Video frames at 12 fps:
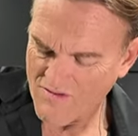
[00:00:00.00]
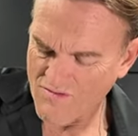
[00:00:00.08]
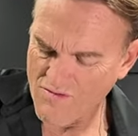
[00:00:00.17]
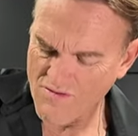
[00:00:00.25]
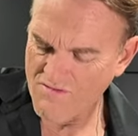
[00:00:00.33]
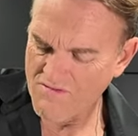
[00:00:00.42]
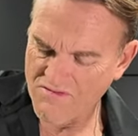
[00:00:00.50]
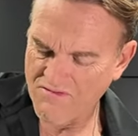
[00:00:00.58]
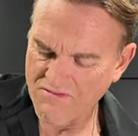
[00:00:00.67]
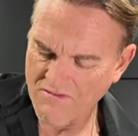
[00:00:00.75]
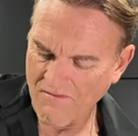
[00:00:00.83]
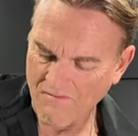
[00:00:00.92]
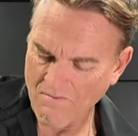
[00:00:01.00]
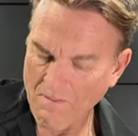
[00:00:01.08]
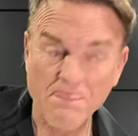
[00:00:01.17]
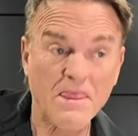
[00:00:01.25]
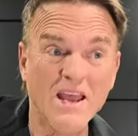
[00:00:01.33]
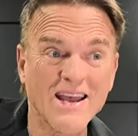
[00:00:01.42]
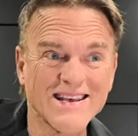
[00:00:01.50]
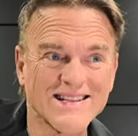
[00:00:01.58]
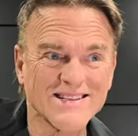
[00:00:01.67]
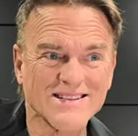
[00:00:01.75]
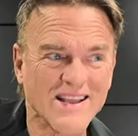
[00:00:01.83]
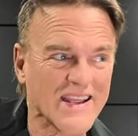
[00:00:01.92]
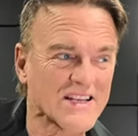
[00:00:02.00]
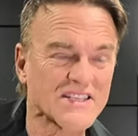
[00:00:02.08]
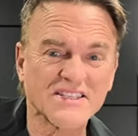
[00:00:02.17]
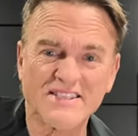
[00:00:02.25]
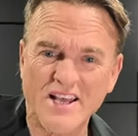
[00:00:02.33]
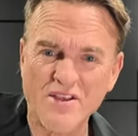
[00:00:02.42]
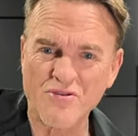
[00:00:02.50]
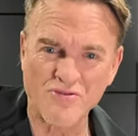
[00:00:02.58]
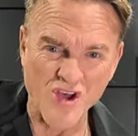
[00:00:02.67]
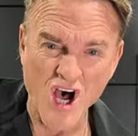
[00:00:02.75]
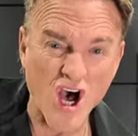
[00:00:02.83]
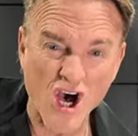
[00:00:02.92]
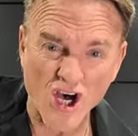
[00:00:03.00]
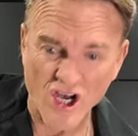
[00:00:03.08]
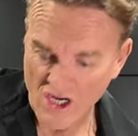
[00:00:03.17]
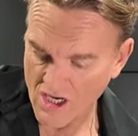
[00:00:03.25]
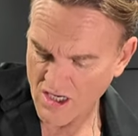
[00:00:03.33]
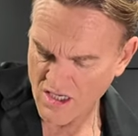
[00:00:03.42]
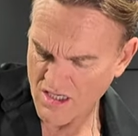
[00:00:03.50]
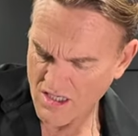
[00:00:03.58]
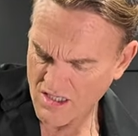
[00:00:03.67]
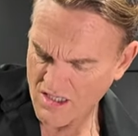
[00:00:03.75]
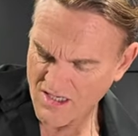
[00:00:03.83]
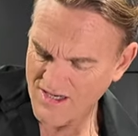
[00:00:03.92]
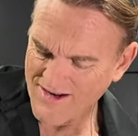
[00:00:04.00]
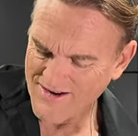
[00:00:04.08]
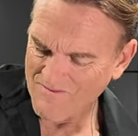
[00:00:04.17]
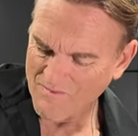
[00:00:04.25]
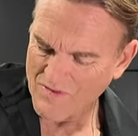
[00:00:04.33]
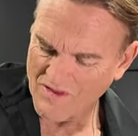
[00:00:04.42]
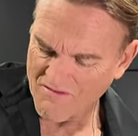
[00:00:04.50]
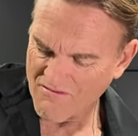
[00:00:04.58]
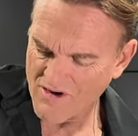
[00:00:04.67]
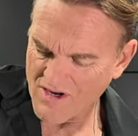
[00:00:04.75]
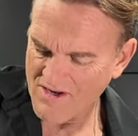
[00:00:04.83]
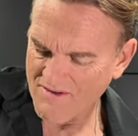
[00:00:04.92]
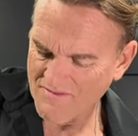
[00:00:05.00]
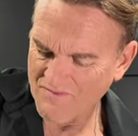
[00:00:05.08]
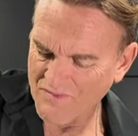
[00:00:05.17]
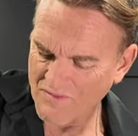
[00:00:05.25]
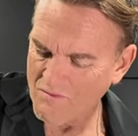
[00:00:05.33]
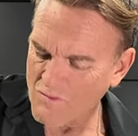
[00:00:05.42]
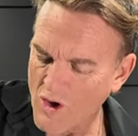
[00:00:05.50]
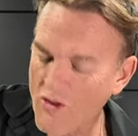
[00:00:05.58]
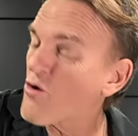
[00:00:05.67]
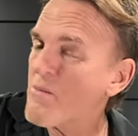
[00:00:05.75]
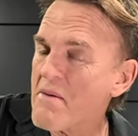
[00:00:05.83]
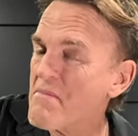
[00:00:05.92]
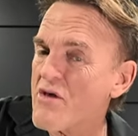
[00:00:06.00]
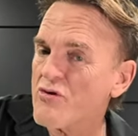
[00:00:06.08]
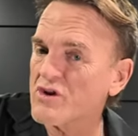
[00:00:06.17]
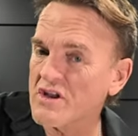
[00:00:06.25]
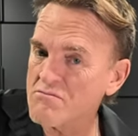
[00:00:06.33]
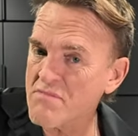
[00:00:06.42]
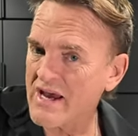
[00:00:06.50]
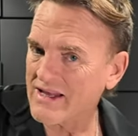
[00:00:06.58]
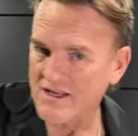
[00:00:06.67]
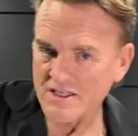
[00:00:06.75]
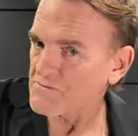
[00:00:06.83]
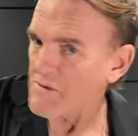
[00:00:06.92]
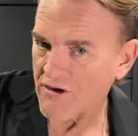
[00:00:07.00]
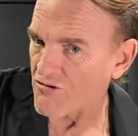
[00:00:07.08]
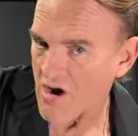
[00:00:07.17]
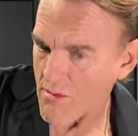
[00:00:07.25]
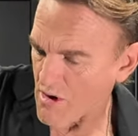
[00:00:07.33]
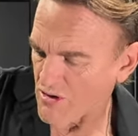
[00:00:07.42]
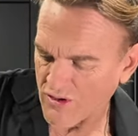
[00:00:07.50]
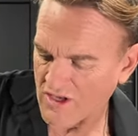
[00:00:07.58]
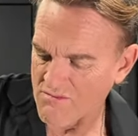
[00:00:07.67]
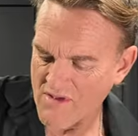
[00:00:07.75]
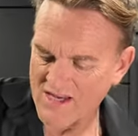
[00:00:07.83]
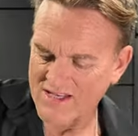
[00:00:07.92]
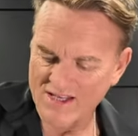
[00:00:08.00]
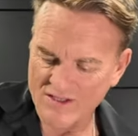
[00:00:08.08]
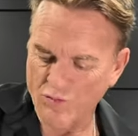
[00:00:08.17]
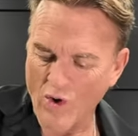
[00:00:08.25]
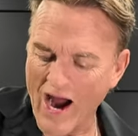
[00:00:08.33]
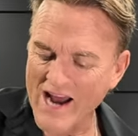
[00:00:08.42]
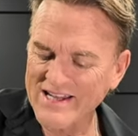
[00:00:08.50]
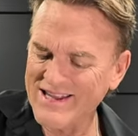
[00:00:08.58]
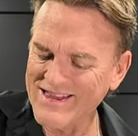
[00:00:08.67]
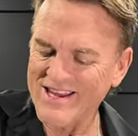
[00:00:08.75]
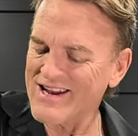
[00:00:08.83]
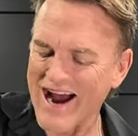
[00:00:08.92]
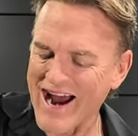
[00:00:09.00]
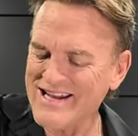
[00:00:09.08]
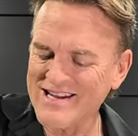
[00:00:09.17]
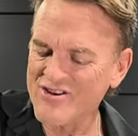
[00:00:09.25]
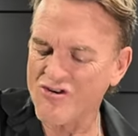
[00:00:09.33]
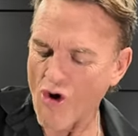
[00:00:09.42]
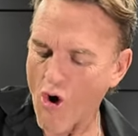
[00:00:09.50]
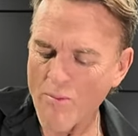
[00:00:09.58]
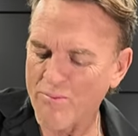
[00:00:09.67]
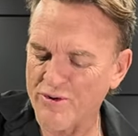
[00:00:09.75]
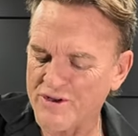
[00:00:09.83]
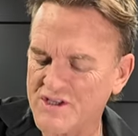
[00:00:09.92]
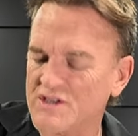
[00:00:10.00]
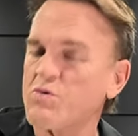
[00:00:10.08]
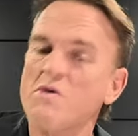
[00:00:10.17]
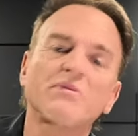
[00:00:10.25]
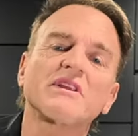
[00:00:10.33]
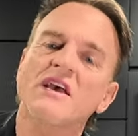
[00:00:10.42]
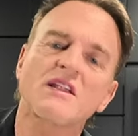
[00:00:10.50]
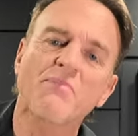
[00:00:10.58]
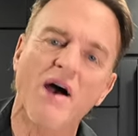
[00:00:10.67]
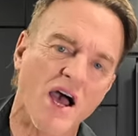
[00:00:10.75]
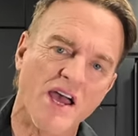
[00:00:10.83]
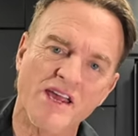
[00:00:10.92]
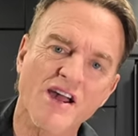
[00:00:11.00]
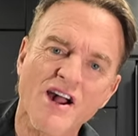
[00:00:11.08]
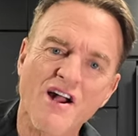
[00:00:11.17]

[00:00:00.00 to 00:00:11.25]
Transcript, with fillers: Whew. It's like a southern hug, right? Although my mother didn't make this, my grandmother didn't make this. But I didn't grow up with sweet potato pie.